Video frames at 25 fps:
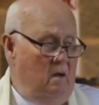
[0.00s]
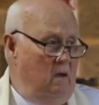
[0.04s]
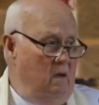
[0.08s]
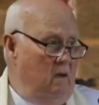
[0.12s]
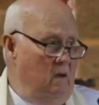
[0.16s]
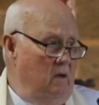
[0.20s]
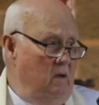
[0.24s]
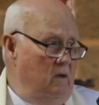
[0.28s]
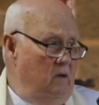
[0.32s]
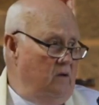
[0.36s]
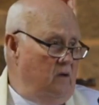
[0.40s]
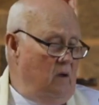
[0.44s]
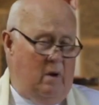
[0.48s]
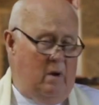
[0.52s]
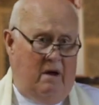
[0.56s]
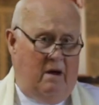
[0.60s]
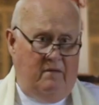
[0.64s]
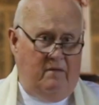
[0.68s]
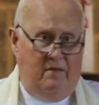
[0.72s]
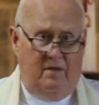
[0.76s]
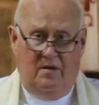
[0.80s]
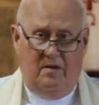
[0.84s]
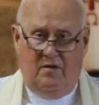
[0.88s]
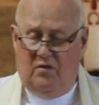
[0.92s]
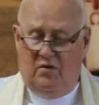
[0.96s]
So we have
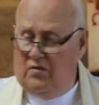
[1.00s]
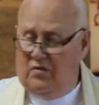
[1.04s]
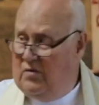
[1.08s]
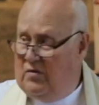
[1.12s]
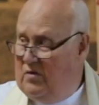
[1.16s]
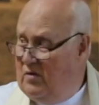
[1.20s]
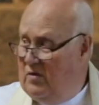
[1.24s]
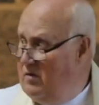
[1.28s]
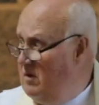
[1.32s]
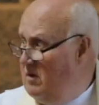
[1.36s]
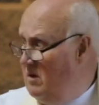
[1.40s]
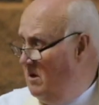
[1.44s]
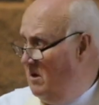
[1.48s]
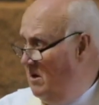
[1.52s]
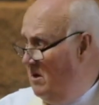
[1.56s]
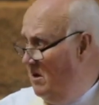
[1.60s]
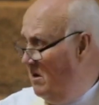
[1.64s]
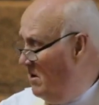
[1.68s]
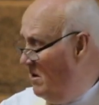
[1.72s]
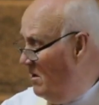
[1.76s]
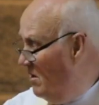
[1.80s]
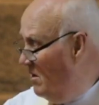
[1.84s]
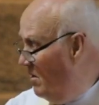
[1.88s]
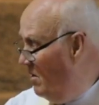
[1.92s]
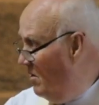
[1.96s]
this
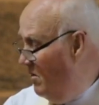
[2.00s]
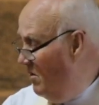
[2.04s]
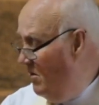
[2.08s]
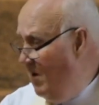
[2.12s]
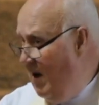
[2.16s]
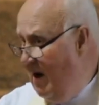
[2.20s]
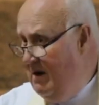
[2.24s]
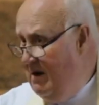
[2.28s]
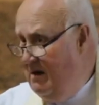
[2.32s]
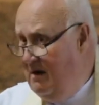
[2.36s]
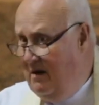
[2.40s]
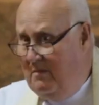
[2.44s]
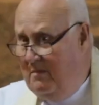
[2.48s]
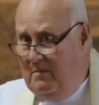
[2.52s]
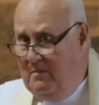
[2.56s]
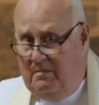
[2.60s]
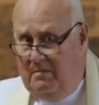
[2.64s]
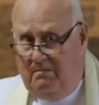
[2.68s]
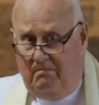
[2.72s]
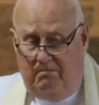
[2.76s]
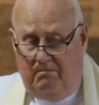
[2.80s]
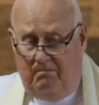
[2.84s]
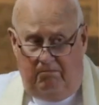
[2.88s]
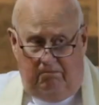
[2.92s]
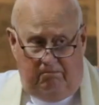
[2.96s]
random,
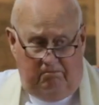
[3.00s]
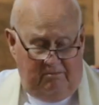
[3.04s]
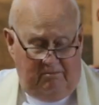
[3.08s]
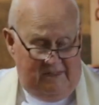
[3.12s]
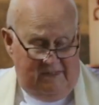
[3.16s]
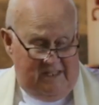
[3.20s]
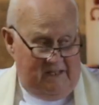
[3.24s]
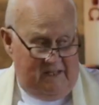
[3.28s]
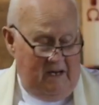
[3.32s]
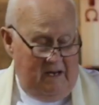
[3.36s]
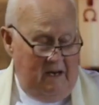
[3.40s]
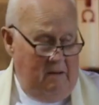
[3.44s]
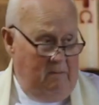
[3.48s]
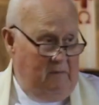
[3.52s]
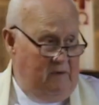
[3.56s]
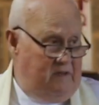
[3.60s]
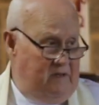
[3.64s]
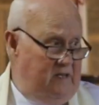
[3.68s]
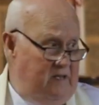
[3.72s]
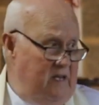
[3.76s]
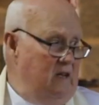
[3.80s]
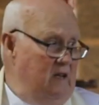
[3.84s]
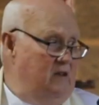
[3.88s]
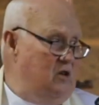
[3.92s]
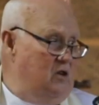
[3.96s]
it seems,
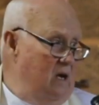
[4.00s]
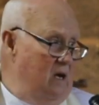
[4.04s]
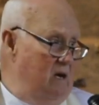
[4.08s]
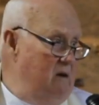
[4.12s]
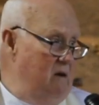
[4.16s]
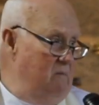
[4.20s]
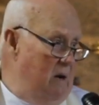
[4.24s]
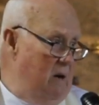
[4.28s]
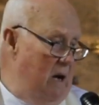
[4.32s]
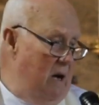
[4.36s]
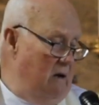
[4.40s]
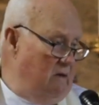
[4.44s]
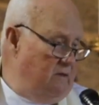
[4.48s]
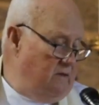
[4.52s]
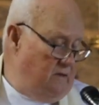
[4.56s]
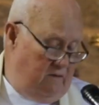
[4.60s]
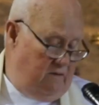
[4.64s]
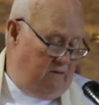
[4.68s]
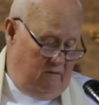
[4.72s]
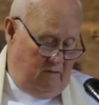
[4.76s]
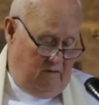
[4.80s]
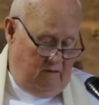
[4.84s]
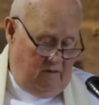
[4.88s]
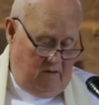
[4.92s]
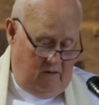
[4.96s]
teaching about
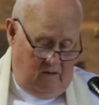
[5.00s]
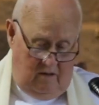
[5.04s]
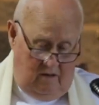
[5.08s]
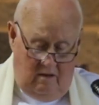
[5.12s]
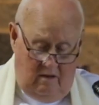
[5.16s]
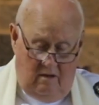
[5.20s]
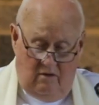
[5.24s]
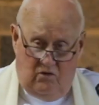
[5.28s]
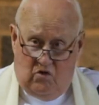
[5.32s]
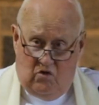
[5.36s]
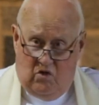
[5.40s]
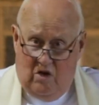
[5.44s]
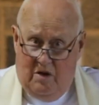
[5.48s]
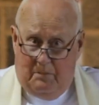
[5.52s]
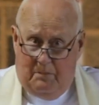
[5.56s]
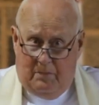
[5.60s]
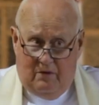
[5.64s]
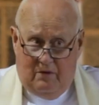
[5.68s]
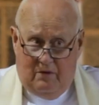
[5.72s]
sheep and